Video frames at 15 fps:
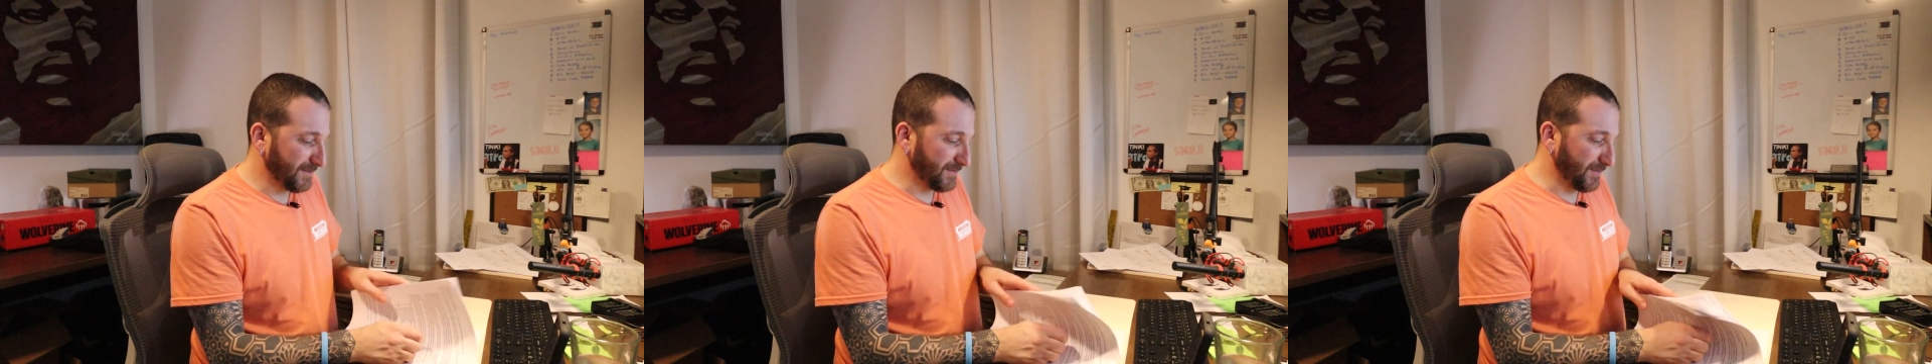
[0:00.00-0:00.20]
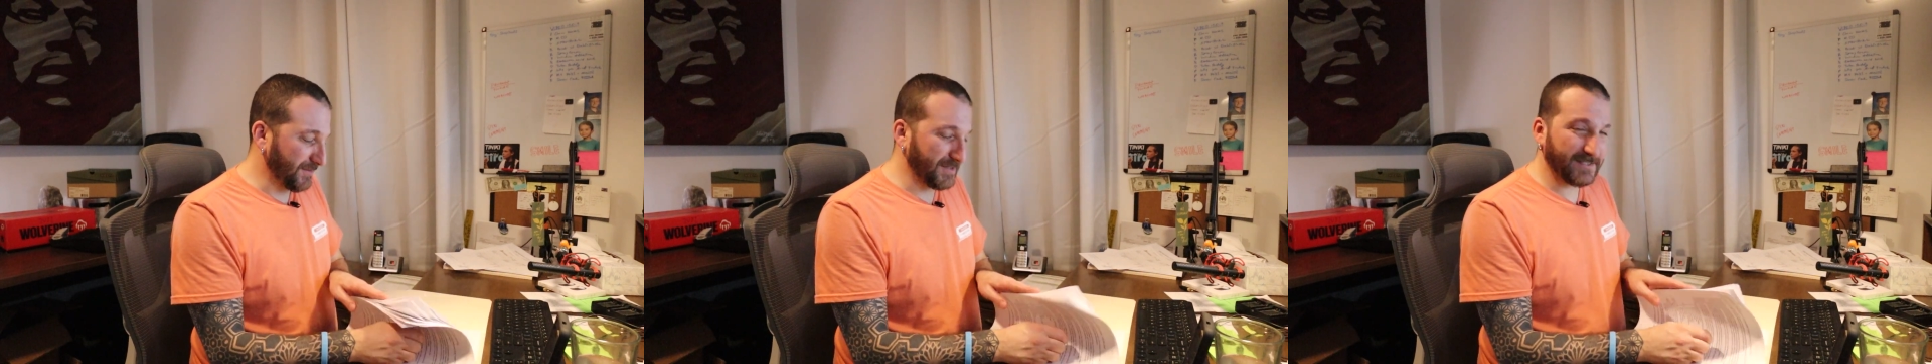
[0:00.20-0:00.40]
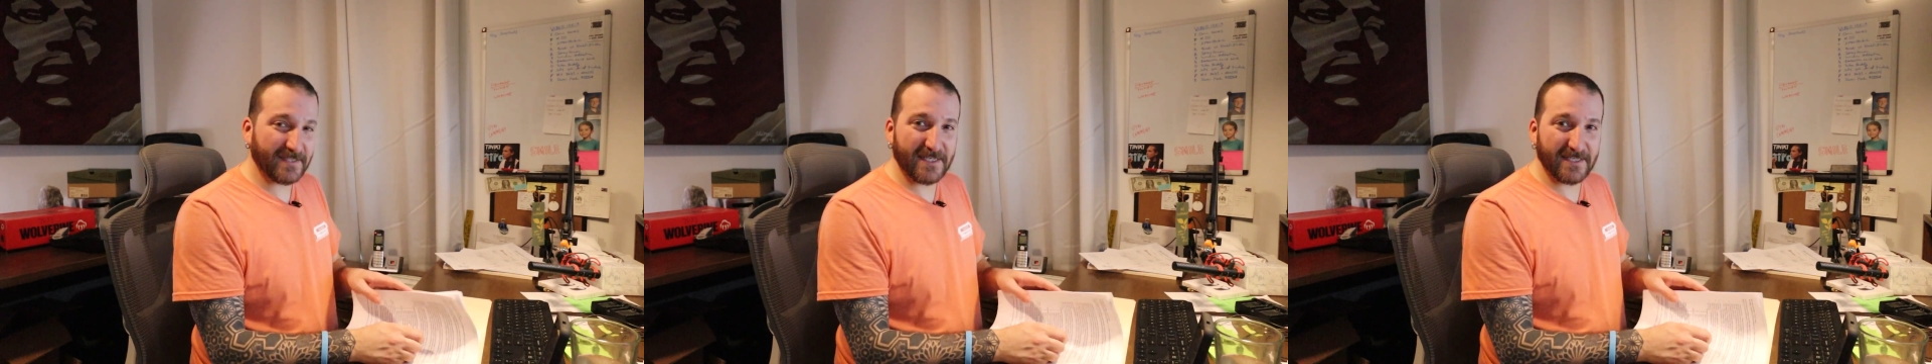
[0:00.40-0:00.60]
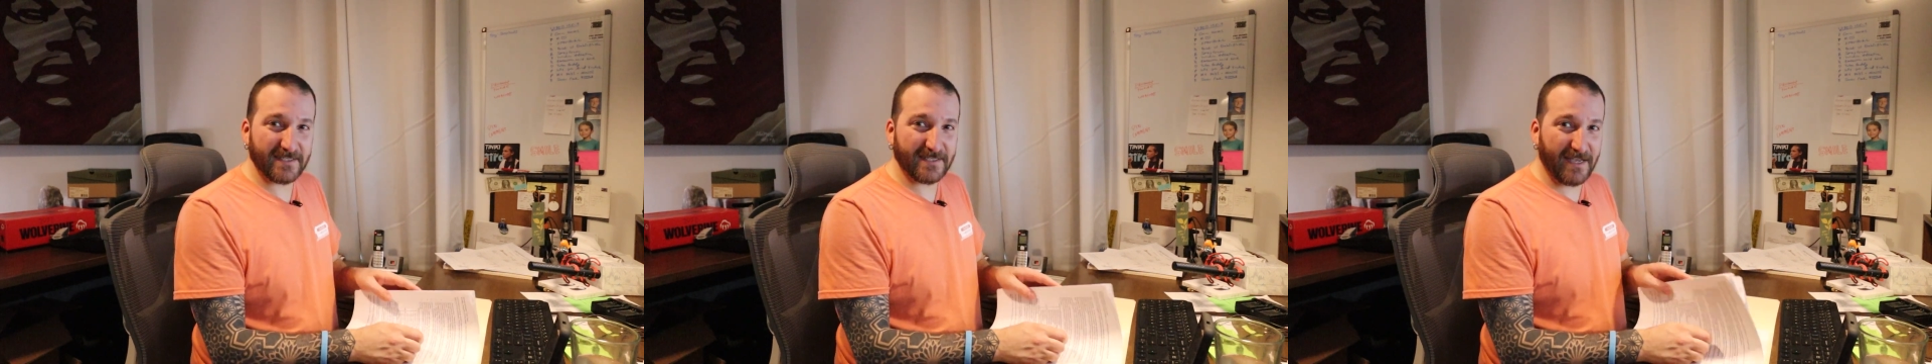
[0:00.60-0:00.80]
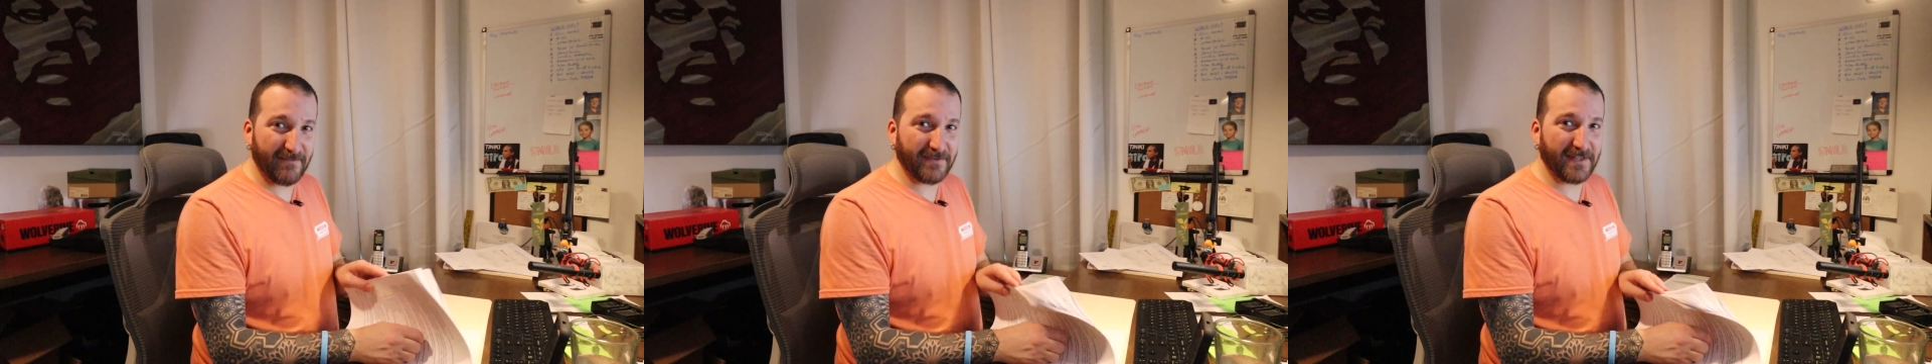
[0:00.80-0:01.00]
So this
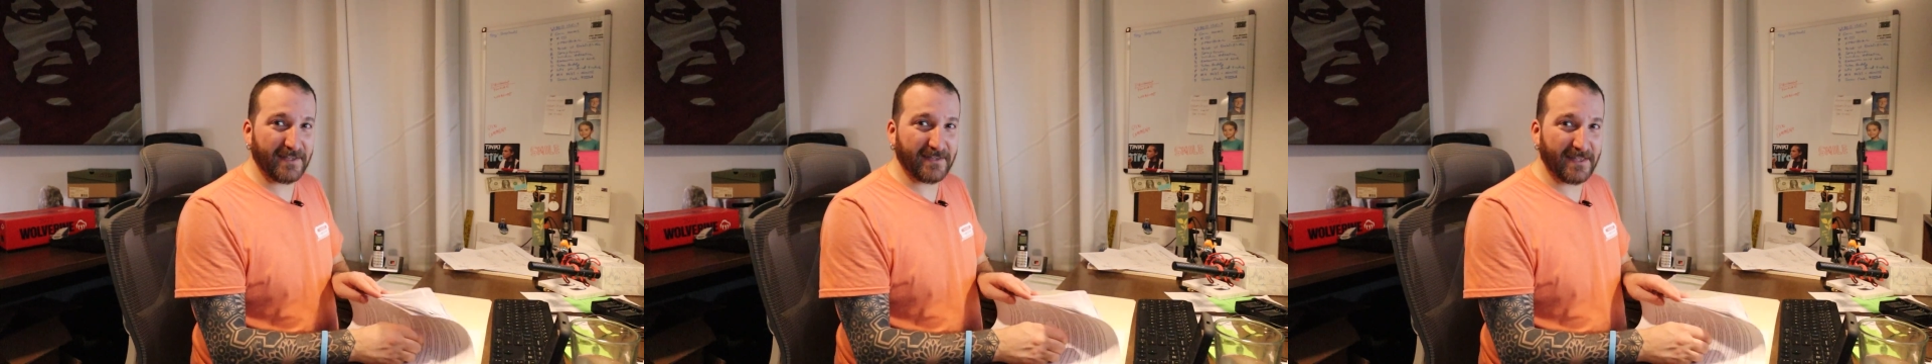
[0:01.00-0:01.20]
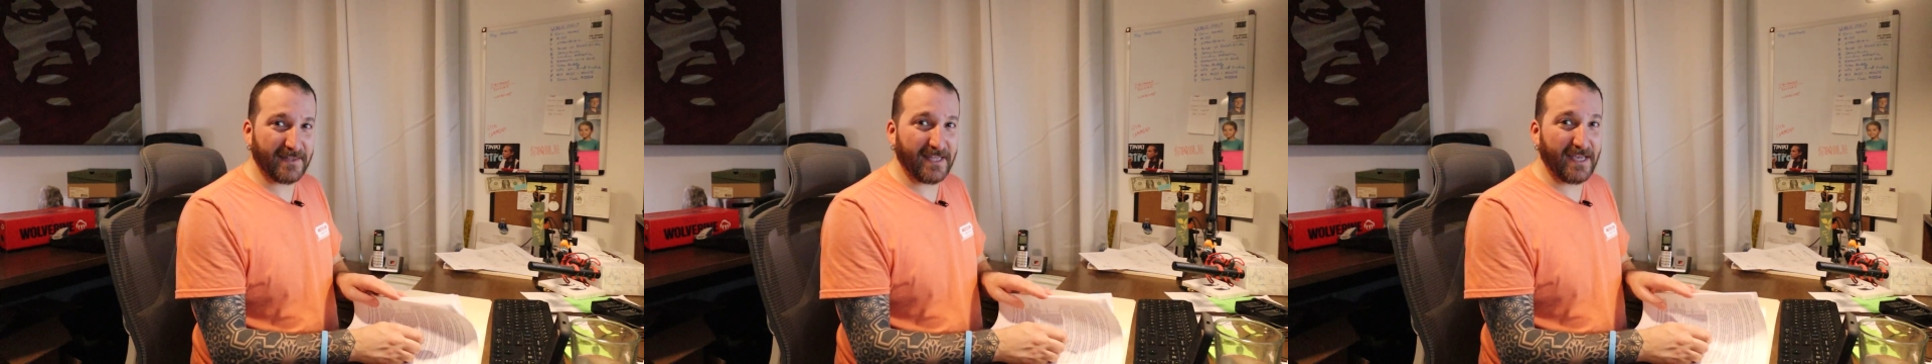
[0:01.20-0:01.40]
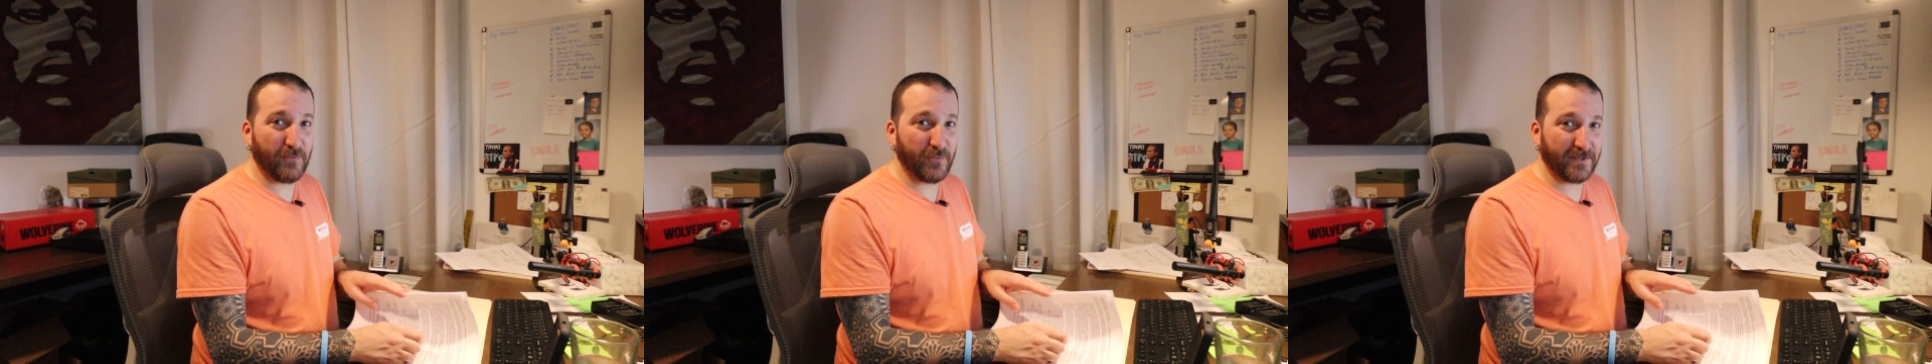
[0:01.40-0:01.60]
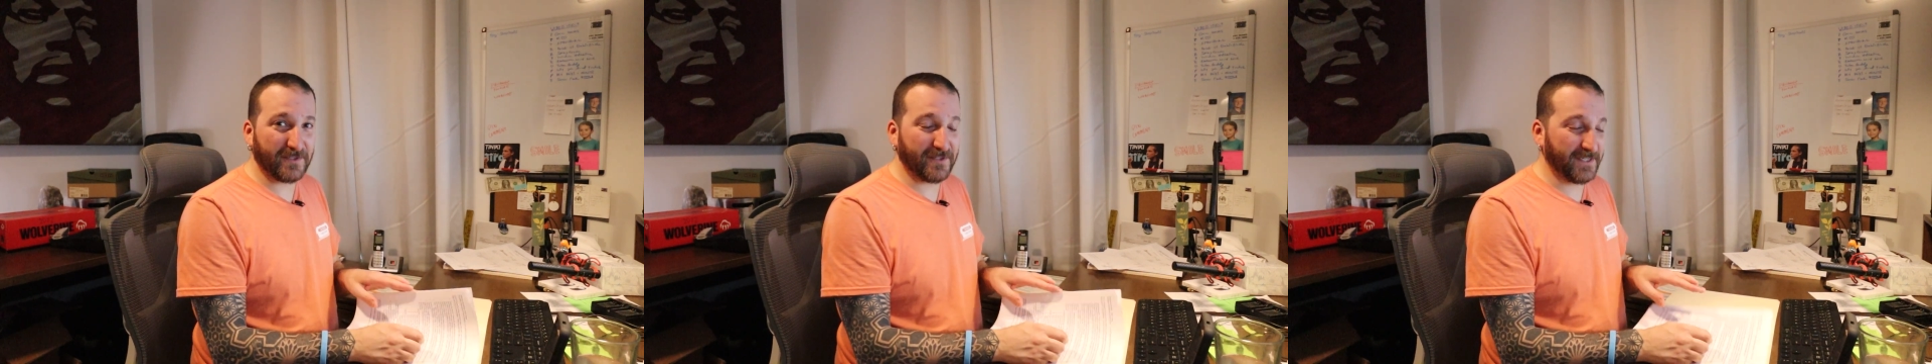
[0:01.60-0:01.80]
is everything that they will